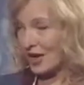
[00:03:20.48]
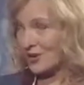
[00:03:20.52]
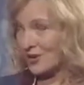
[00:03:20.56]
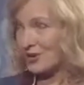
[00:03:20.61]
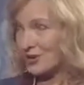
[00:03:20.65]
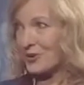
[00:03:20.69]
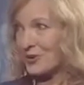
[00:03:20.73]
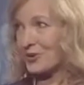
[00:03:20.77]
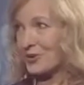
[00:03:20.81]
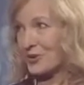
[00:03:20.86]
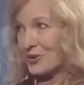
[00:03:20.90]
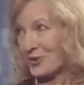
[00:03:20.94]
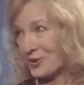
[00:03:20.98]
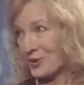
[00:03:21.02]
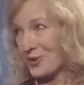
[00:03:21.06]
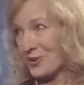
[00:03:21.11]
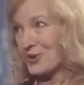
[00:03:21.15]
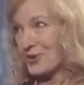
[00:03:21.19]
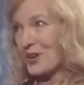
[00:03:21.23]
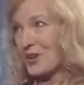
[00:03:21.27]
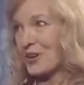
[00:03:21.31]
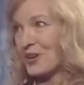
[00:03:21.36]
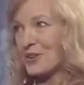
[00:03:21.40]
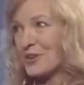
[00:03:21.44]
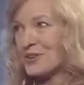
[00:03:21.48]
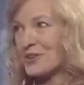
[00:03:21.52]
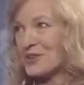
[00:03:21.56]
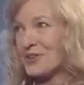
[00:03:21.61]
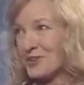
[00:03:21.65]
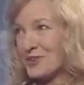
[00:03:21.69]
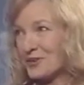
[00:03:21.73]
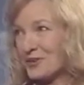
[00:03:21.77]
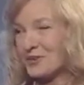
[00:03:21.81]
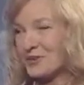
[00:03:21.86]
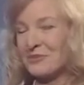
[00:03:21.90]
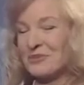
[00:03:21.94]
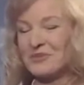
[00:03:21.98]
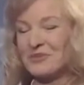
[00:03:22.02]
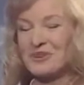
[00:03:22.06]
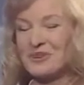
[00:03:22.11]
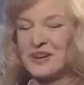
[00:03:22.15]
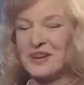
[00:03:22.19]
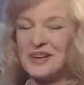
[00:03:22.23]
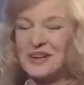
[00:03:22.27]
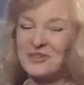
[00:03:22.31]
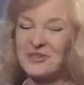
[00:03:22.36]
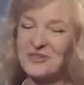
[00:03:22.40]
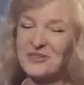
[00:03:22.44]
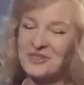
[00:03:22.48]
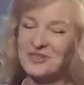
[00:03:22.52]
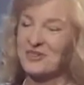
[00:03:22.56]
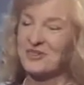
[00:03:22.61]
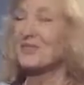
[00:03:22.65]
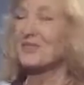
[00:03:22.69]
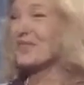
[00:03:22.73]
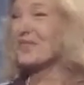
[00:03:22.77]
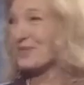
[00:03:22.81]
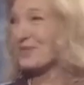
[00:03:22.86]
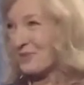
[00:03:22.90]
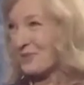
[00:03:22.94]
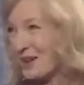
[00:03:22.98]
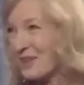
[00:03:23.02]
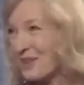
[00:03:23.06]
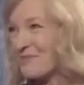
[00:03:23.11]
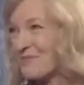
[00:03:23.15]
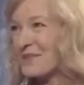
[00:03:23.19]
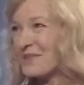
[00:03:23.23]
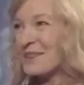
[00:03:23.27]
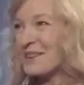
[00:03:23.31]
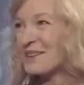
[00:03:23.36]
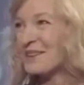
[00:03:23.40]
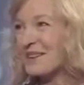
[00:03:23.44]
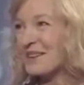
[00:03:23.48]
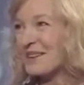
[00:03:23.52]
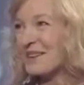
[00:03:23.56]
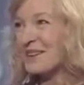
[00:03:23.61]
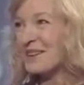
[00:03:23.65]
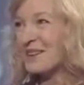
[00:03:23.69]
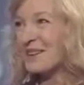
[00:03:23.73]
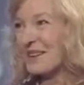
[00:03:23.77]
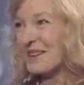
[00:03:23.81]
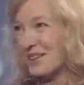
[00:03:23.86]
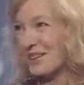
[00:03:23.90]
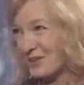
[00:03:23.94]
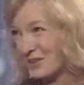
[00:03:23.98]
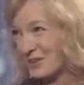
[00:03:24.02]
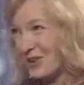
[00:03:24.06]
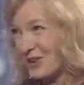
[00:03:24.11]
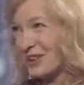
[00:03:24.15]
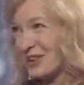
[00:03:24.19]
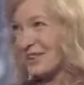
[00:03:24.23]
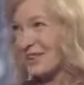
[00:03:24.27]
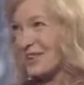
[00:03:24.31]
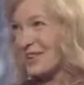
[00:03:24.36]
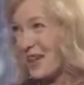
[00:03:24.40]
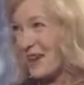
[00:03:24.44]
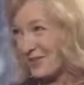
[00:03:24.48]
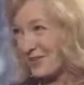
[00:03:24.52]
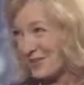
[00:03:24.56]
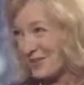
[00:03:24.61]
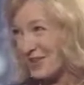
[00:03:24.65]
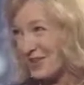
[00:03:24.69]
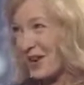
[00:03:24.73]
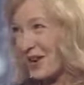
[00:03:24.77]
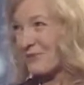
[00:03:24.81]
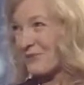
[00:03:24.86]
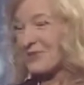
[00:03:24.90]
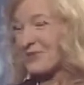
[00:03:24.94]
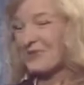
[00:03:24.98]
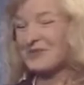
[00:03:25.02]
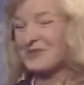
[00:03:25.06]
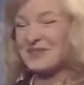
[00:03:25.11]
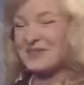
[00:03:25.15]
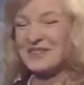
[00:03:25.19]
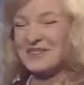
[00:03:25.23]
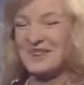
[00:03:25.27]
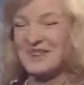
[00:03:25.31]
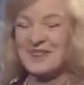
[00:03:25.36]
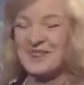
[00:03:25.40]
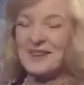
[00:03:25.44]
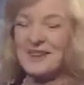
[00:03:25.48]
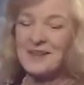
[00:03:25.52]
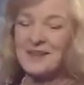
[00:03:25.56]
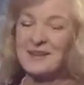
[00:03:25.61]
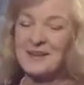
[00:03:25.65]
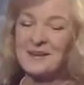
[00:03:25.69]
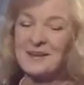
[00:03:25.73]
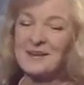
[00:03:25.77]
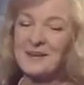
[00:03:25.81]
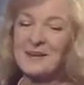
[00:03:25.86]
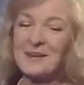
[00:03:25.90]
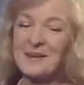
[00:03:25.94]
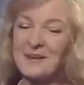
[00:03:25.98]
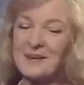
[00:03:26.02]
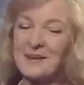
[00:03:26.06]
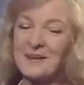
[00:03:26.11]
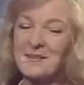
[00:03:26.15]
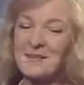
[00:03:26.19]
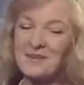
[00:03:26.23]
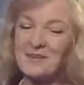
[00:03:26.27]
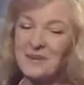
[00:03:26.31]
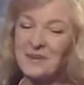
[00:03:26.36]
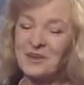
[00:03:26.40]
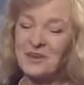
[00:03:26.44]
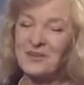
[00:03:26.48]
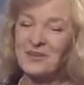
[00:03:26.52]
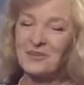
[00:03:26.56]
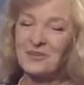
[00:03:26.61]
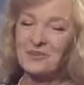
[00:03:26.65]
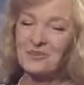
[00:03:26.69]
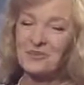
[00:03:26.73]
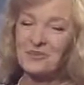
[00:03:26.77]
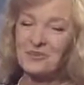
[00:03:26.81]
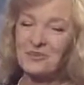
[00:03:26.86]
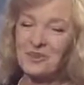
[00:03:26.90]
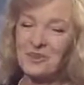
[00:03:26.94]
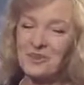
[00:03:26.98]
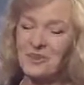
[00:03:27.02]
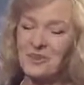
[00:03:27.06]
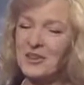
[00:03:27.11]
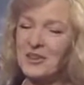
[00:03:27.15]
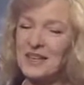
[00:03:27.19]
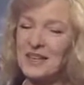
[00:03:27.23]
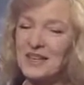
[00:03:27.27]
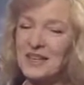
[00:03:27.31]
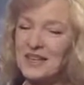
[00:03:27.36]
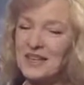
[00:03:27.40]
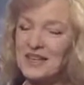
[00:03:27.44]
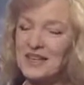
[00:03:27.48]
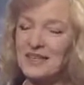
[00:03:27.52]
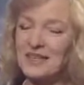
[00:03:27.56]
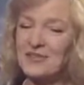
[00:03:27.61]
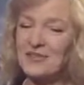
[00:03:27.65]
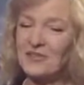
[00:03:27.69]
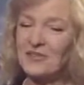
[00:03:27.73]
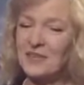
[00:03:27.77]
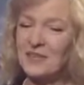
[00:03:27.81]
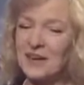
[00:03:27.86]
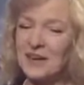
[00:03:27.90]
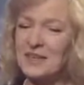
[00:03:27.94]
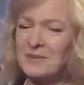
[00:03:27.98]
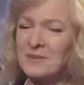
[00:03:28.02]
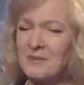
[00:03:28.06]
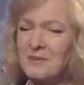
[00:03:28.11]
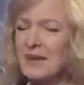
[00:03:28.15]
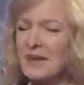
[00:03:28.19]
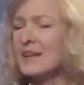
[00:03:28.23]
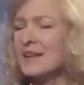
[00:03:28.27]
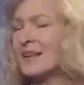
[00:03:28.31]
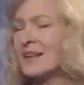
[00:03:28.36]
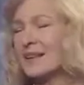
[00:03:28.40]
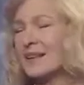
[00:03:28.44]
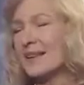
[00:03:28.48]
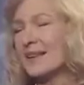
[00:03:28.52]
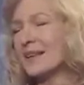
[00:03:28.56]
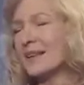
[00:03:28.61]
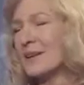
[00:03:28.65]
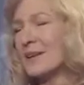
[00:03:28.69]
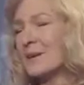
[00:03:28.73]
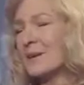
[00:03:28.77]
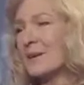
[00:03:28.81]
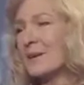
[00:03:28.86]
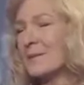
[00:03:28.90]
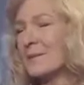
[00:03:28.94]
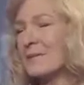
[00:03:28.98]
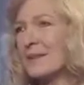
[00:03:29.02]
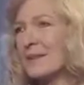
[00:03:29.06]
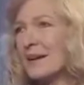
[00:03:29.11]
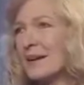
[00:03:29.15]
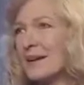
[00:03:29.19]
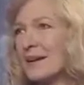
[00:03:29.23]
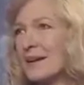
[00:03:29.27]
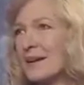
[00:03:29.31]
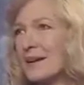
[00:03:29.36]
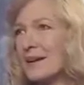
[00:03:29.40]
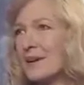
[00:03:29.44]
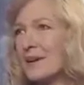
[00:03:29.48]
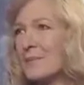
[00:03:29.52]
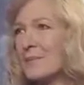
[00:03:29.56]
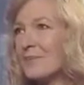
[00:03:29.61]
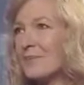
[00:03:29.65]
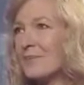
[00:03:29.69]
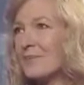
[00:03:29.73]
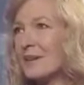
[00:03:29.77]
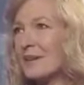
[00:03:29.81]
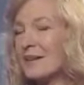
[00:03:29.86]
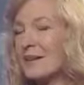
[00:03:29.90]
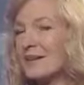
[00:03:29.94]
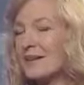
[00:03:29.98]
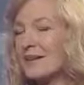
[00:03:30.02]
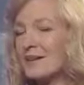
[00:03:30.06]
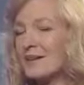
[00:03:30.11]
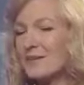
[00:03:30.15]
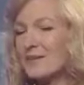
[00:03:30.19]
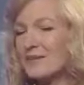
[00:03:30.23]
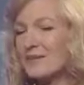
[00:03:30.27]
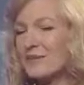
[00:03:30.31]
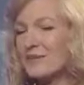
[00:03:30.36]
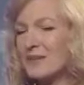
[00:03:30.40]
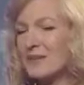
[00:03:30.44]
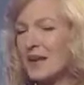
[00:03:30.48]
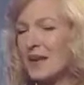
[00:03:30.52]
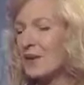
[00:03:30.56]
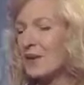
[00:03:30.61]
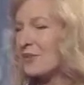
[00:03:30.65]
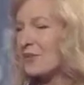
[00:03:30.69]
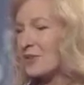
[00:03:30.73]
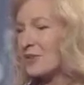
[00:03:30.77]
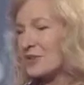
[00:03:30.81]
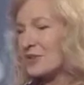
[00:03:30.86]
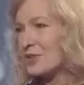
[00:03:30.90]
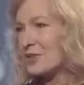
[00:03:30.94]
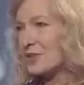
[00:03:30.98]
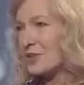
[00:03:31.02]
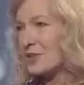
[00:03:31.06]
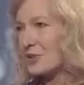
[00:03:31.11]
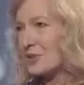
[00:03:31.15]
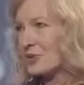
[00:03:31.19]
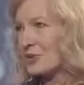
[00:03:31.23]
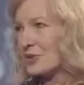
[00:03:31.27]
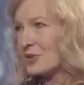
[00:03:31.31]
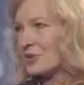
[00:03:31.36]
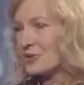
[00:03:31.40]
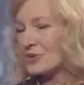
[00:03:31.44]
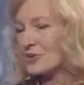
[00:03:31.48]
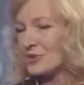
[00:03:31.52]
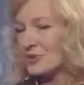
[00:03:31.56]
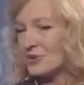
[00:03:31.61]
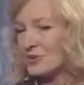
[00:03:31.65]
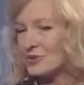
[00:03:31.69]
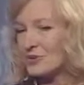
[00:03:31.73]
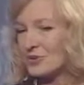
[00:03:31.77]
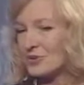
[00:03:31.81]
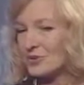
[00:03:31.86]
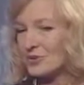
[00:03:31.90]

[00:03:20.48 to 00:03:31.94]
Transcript: I know you're a sociologist, you would be very interested, that's why I'm enjoying to have a chat with you today. Because, you know, it is fundamentally relevant to